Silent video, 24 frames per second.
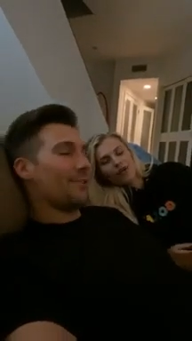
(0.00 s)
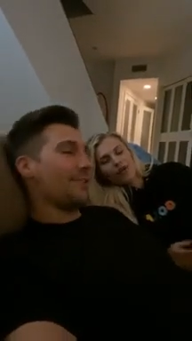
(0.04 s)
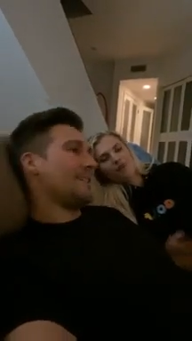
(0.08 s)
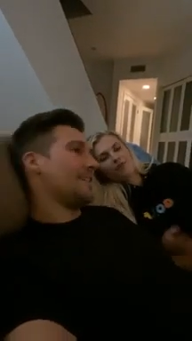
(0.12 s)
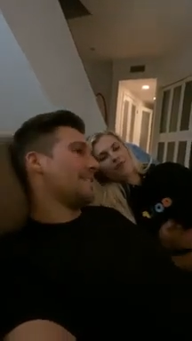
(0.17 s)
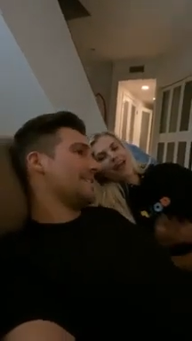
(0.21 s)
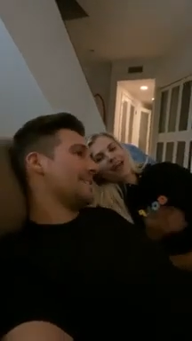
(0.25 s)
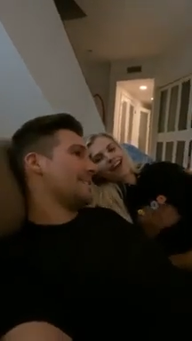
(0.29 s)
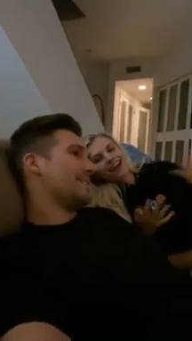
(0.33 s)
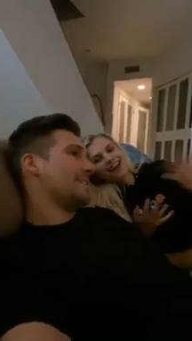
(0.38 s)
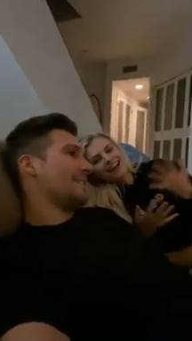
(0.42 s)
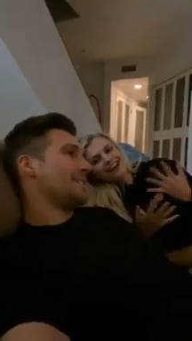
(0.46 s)
We
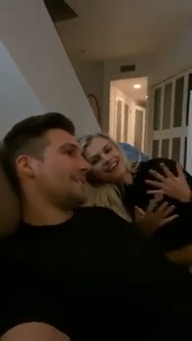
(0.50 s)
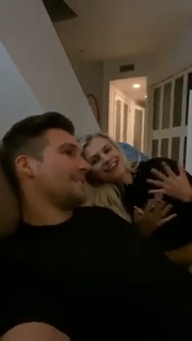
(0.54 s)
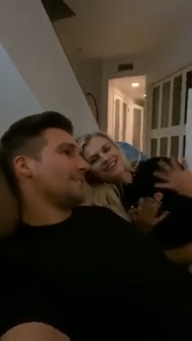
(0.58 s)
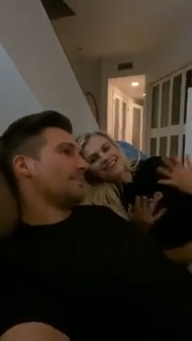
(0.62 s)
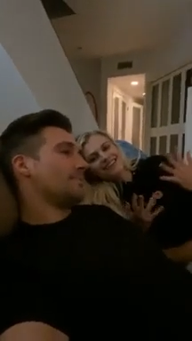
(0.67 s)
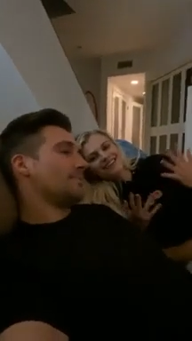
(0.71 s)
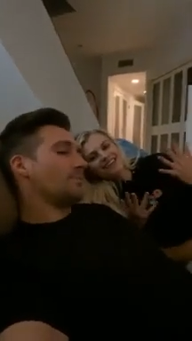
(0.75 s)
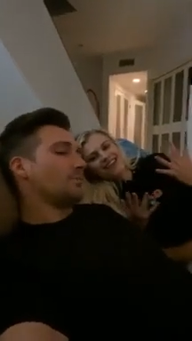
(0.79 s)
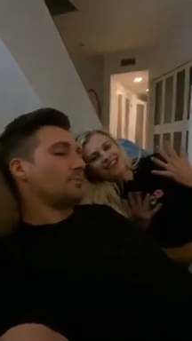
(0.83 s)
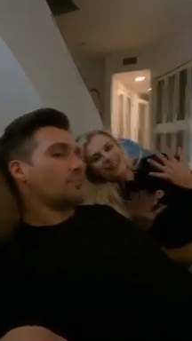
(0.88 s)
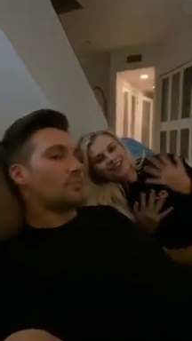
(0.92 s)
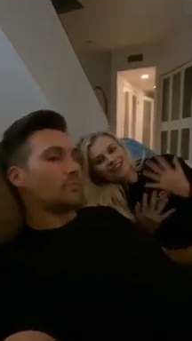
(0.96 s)
made that
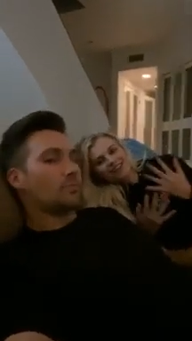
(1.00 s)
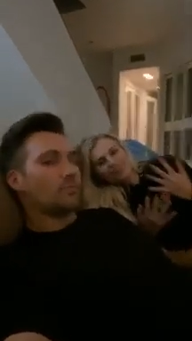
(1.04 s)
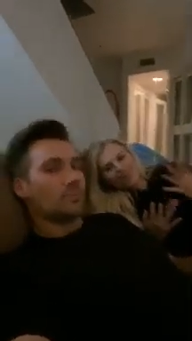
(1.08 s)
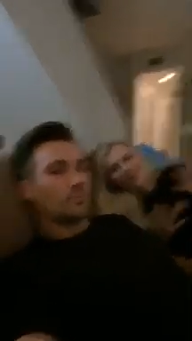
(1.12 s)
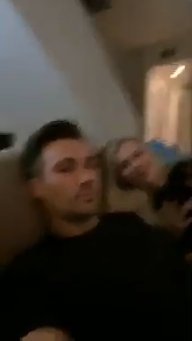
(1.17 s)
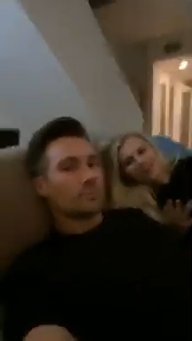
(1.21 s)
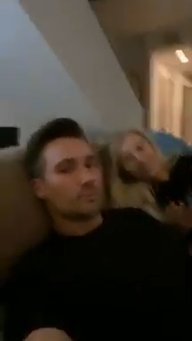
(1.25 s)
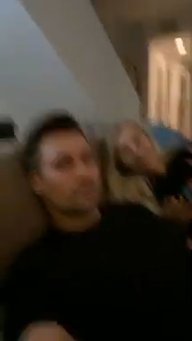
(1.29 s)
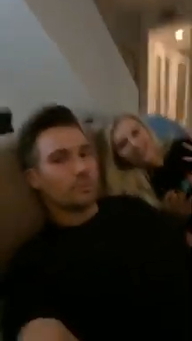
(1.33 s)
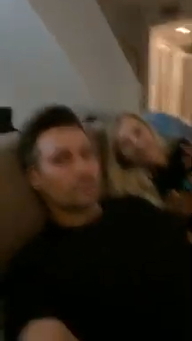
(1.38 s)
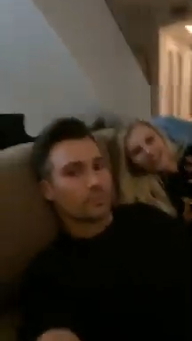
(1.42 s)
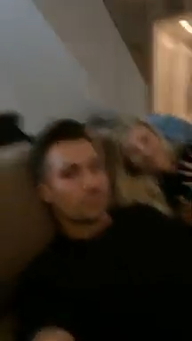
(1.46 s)

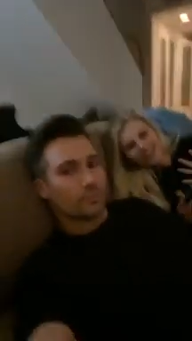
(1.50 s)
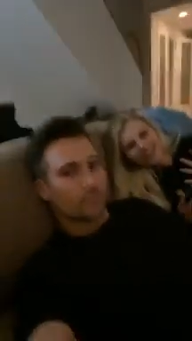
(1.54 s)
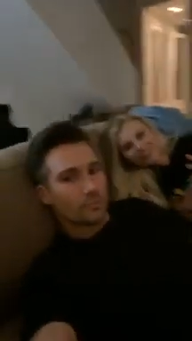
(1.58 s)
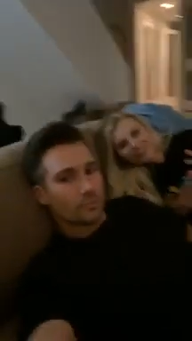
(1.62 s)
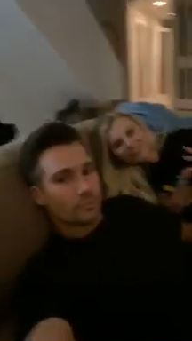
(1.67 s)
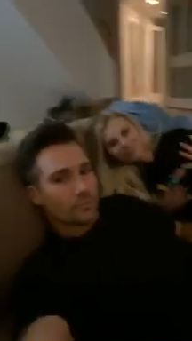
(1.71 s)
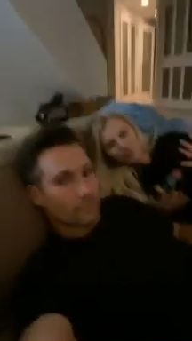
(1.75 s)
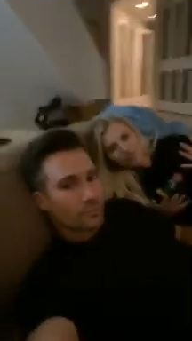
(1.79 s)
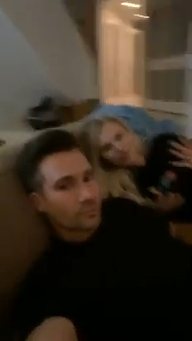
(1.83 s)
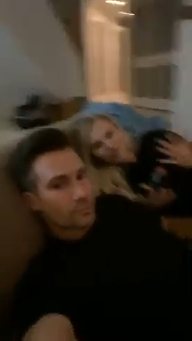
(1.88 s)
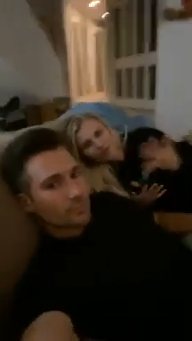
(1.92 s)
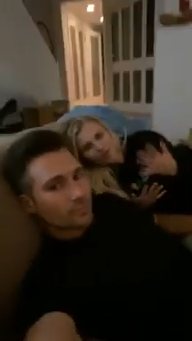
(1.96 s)
TikTok thing.
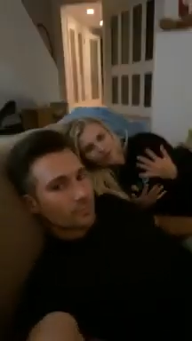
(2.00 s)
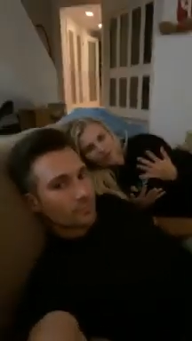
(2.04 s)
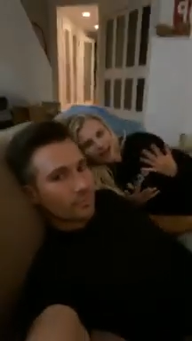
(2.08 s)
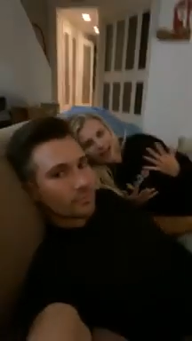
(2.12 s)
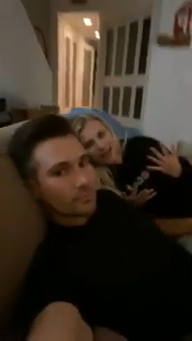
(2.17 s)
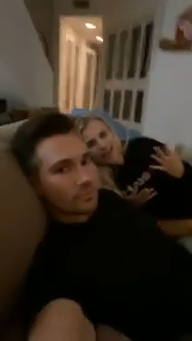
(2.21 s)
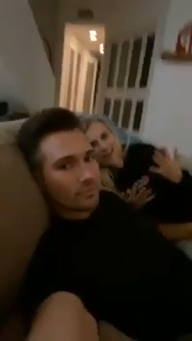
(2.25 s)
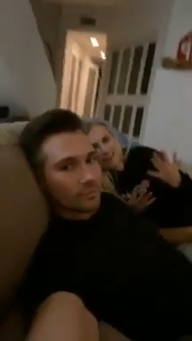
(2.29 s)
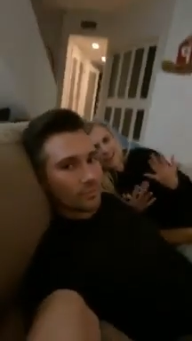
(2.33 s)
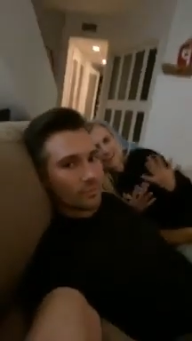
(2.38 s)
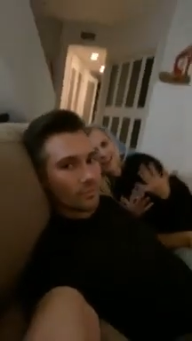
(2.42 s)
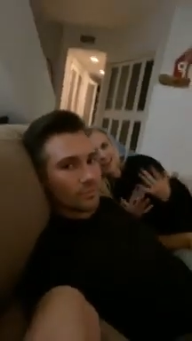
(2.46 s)
Remember we
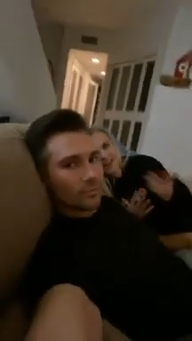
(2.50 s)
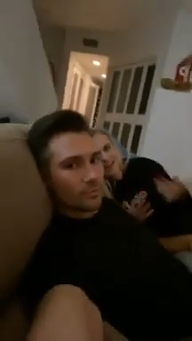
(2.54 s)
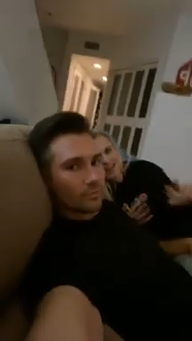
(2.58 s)
had the,